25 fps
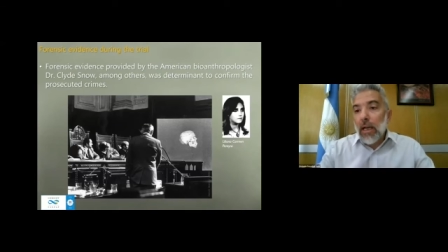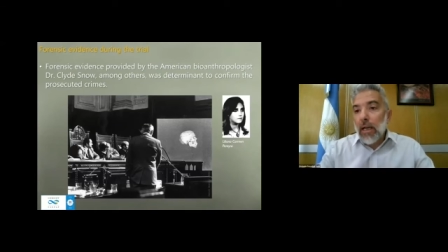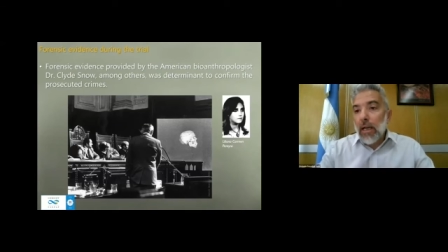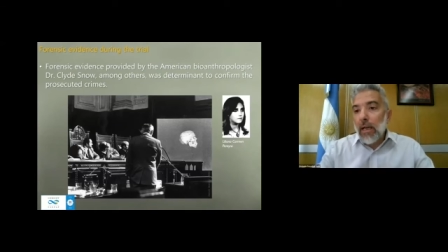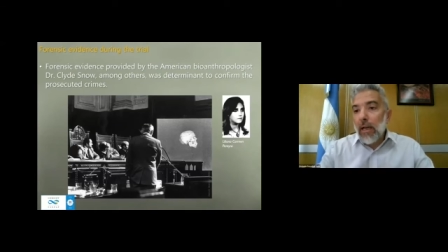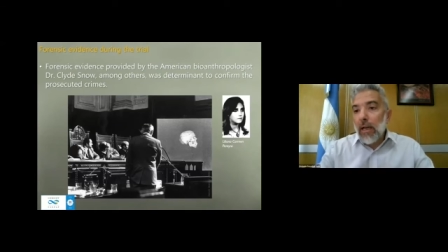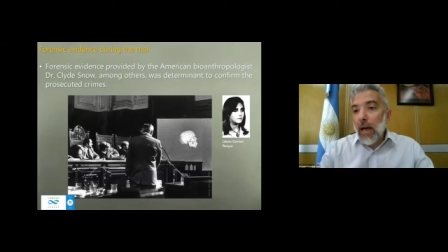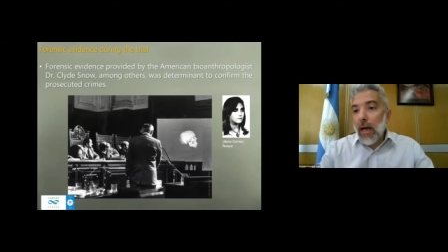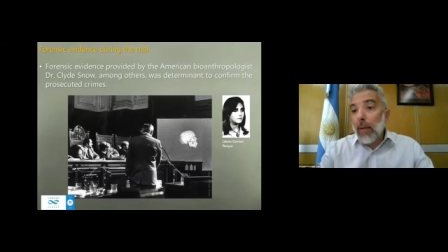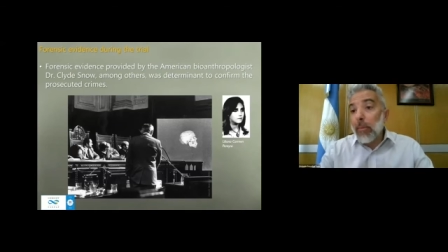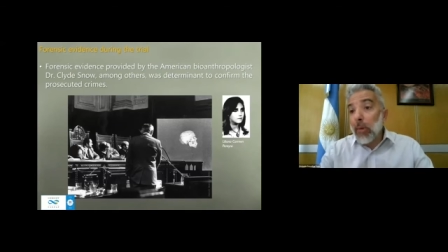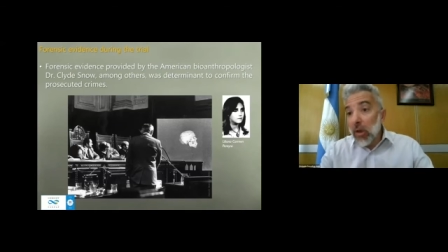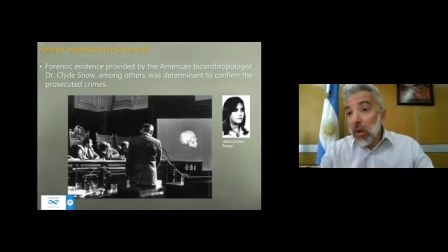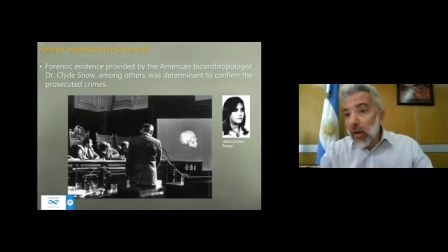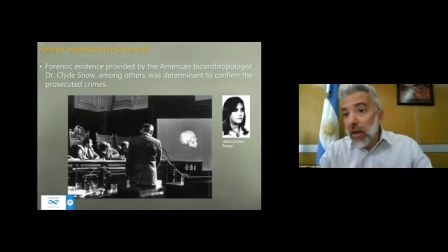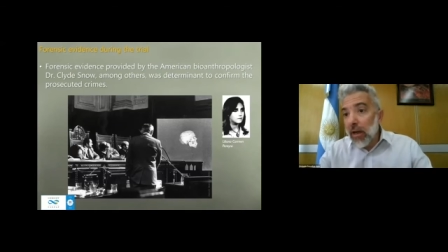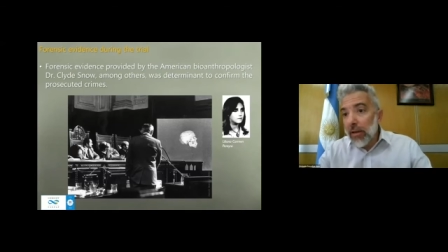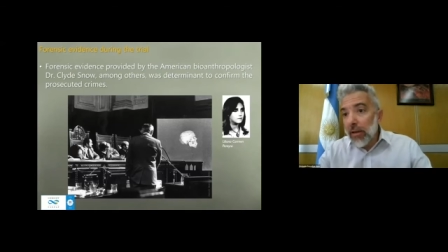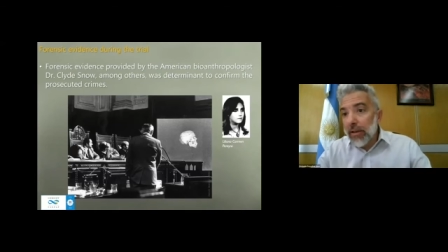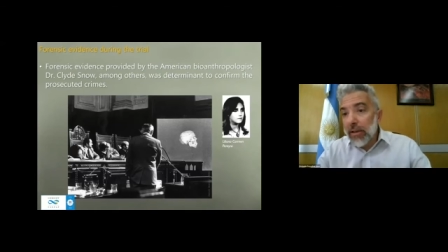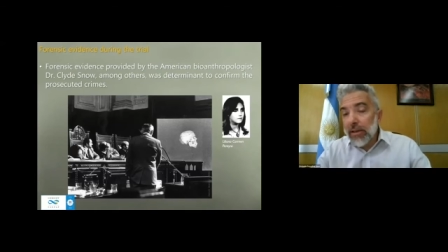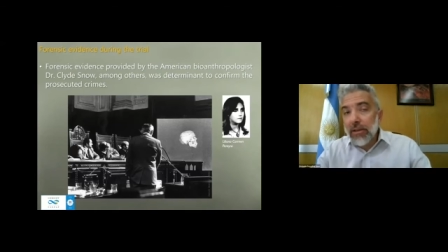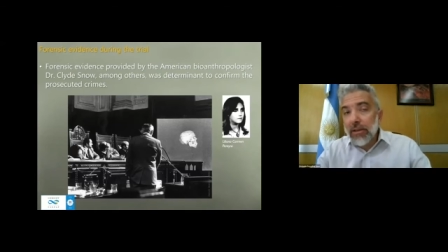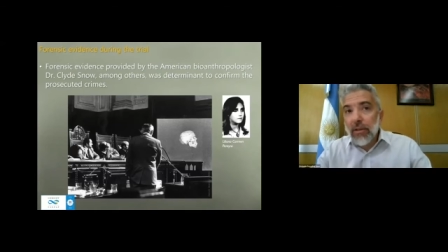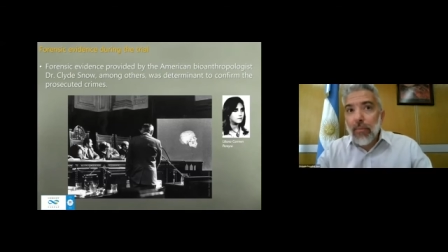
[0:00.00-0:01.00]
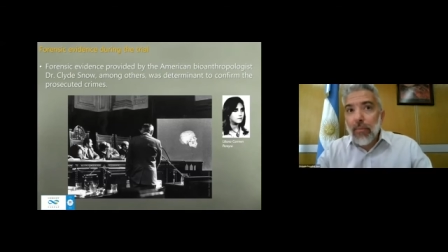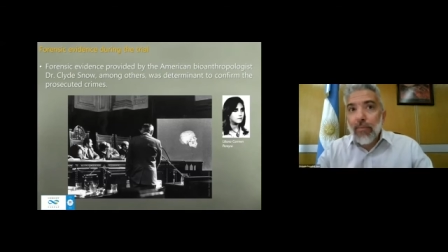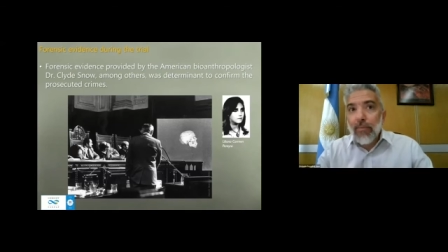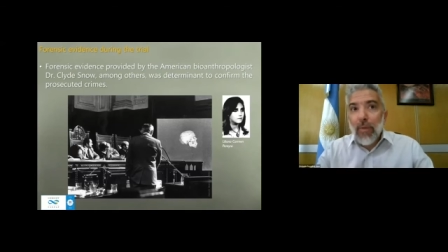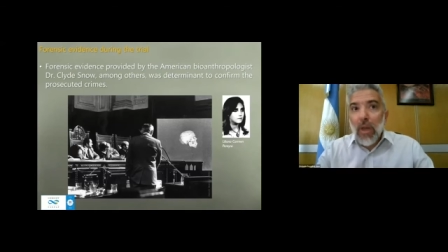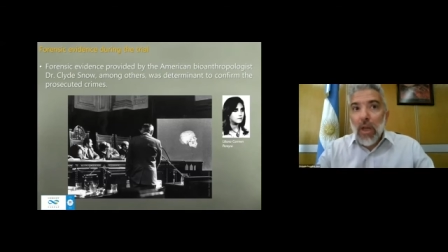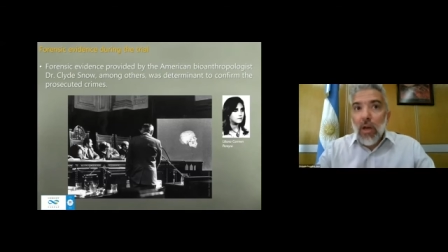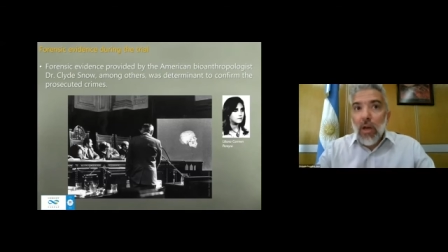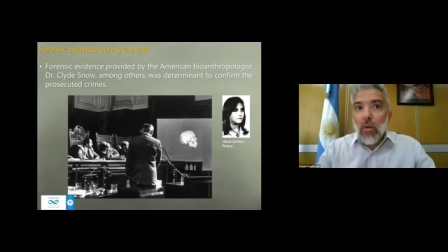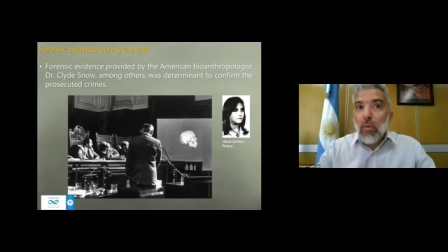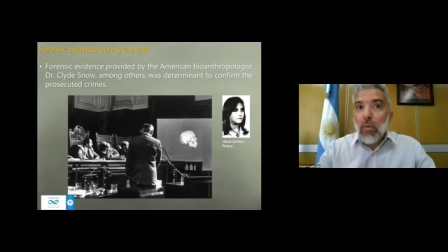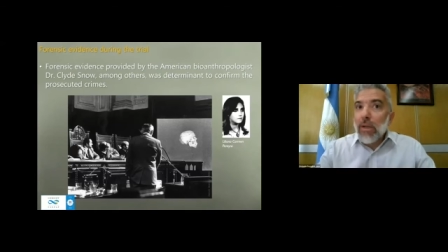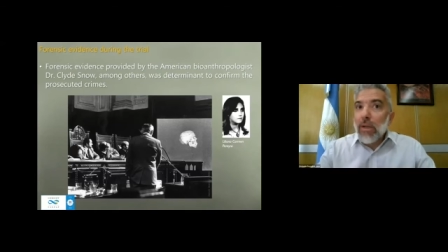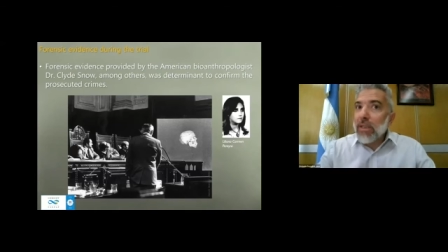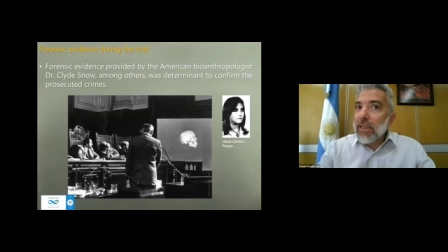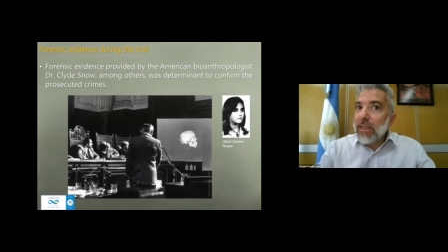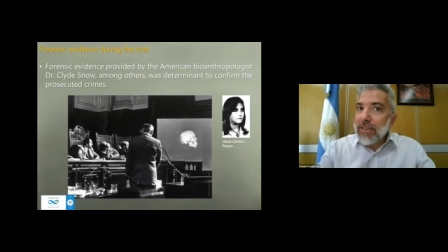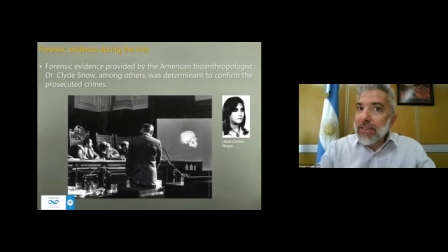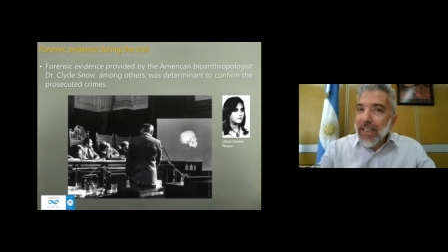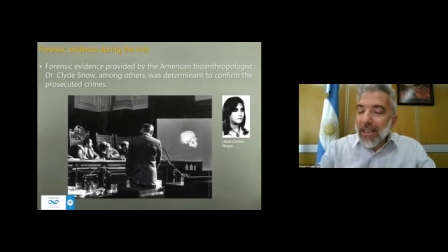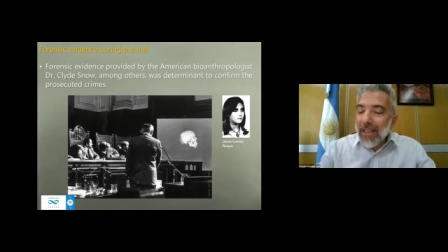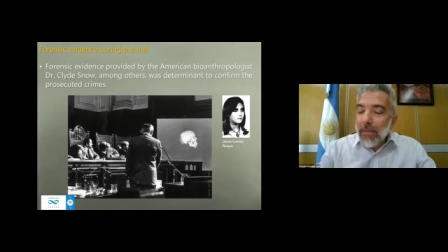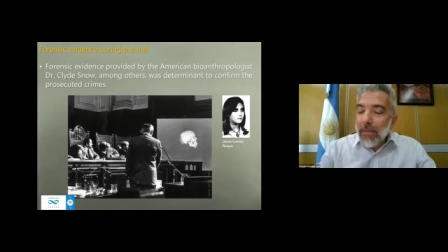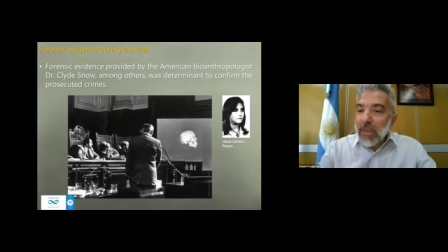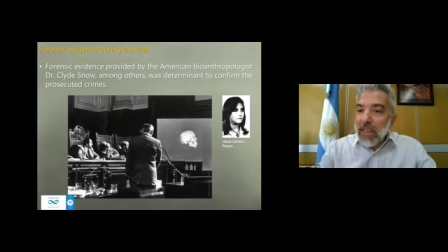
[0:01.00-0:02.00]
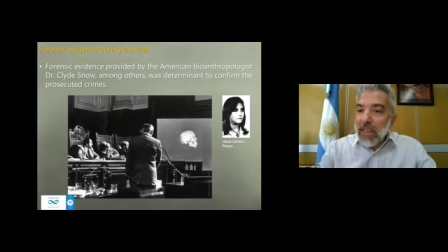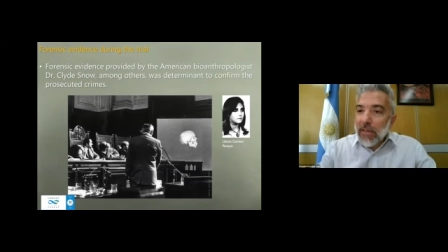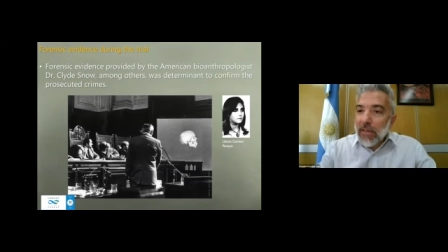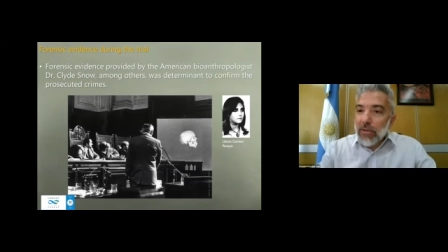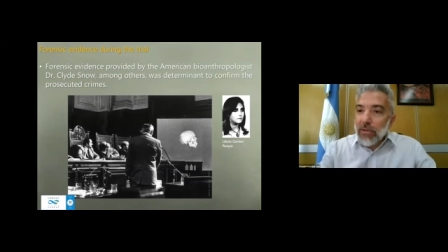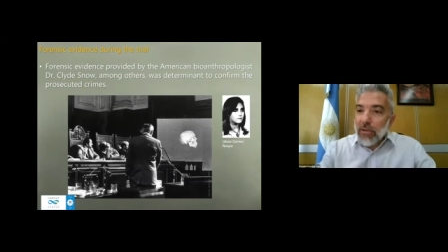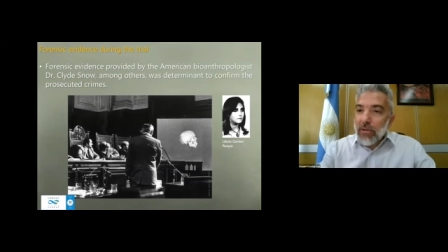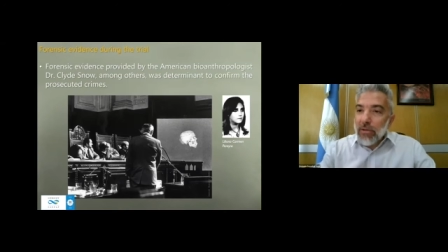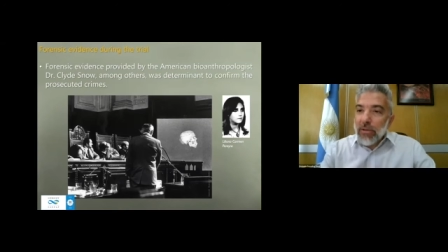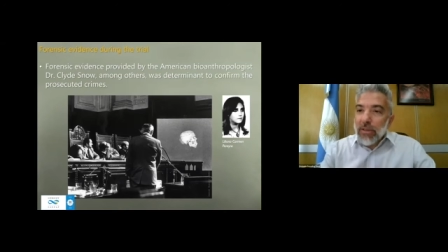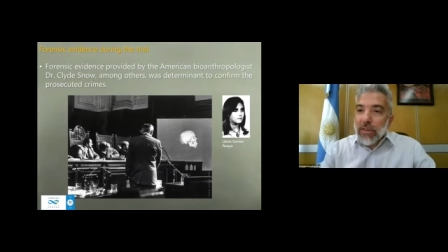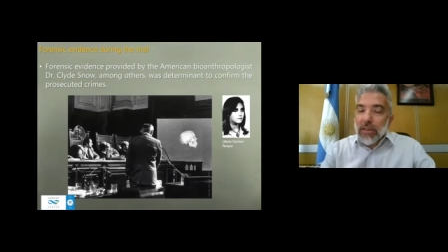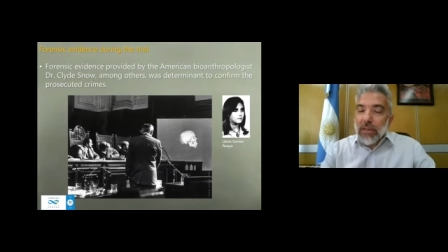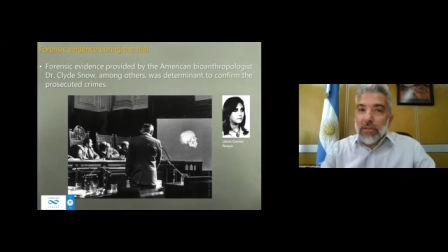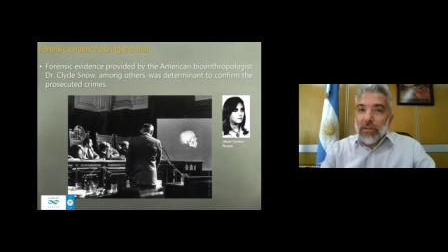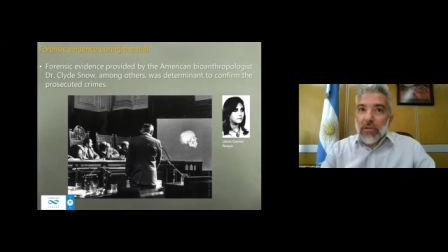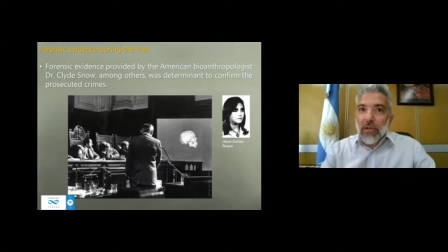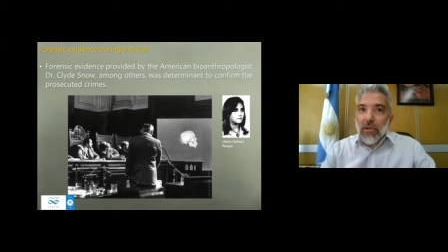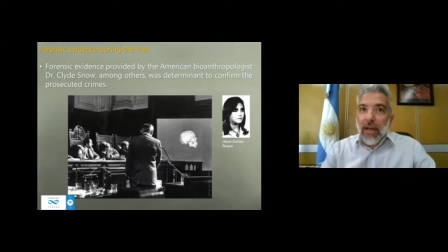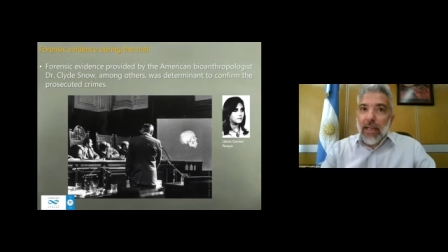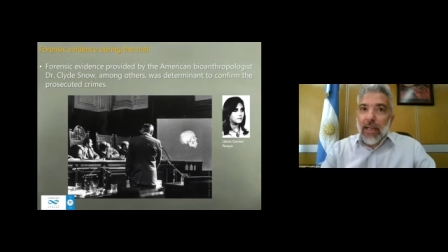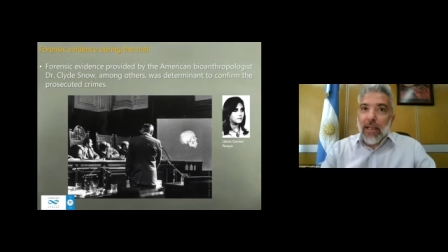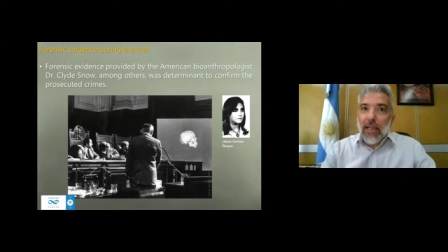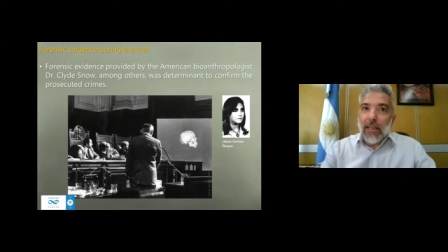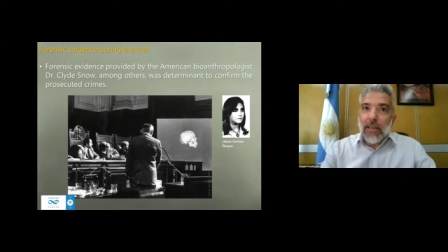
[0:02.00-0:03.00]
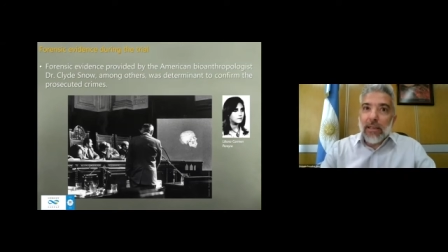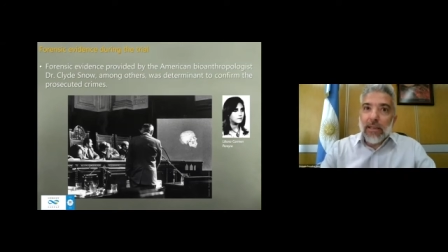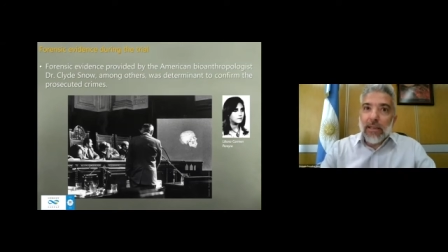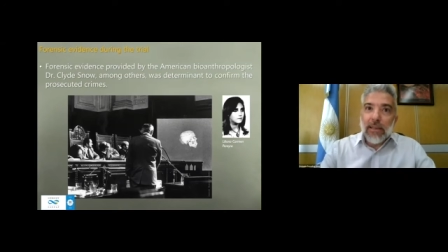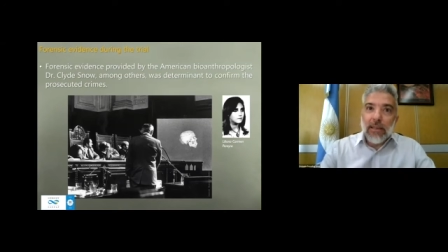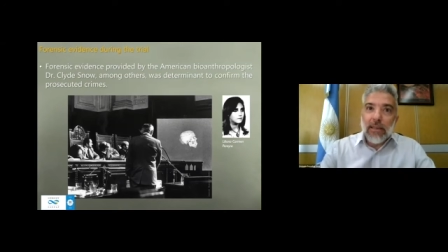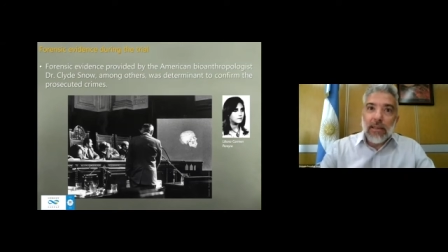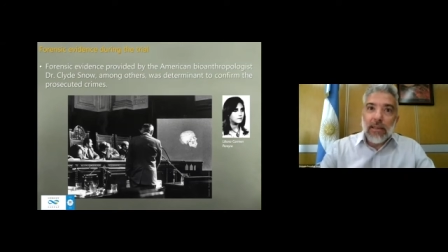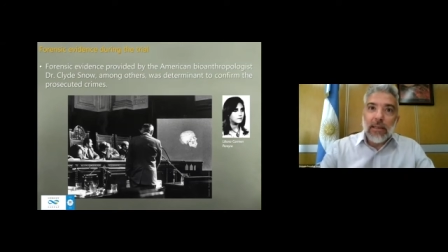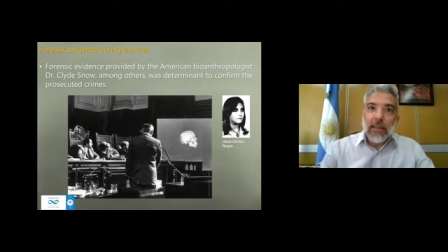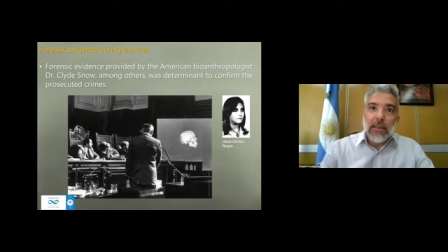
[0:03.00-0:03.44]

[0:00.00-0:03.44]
uh, among others, were determinant during the trial